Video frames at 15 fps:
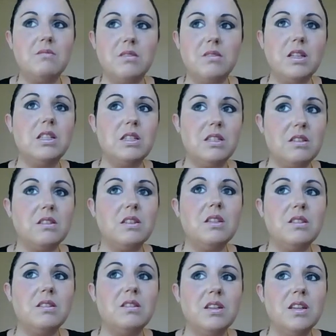it's
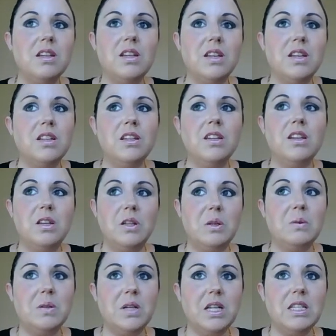you
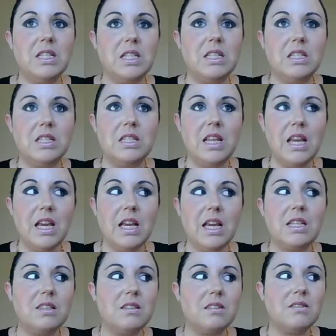know, it takes,
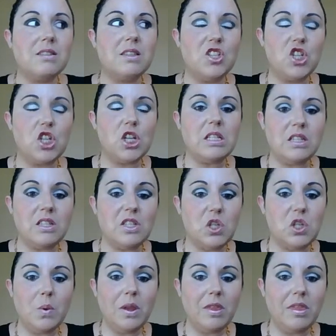just
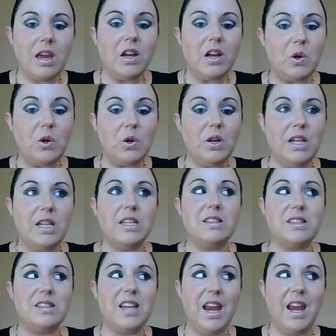doing that
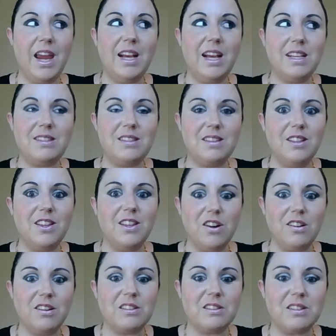crease takes the
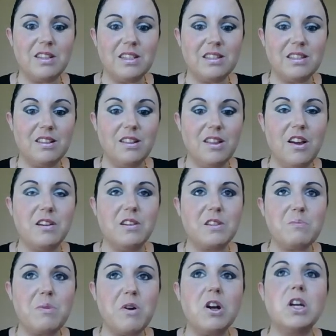longest. That's the
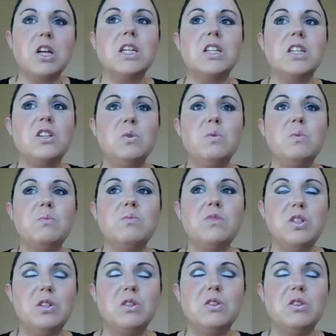longest part, and you
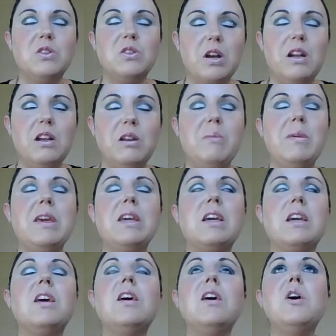know, you're trying to make
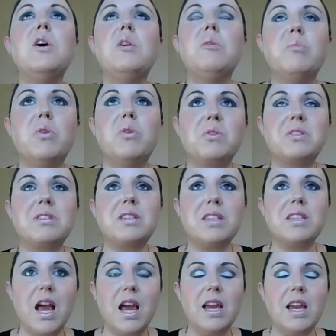both
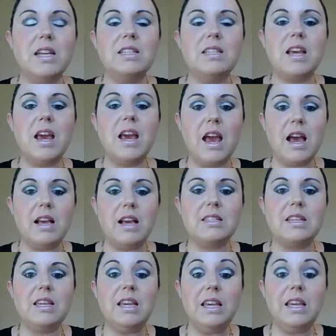sides as
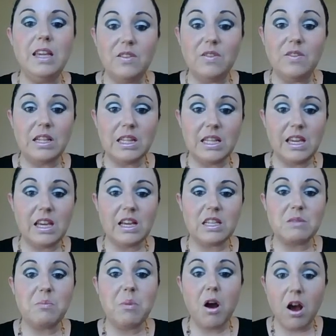evenly
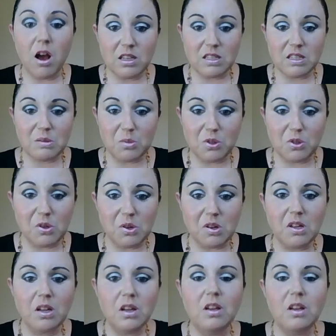as possible.